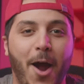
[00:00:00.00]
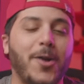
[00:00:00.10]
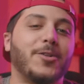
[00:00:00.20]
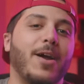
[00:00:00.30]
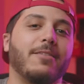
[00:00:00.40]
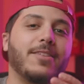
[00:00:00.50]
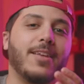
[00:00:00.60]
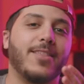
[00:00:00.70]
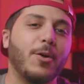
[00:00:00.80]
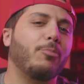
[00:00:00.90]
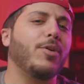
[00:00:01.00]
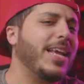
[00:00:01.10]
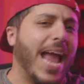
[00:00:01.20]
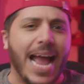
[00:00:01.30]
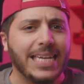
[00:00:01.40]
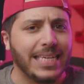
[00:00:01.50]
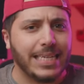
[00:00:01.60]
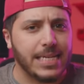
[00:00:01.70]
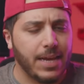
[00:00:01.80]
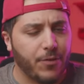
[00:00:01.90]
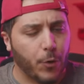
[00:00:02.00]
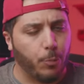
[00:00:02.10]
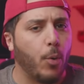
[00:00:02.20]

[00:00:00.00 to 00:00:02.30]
Hard drives, they're pretty handy to save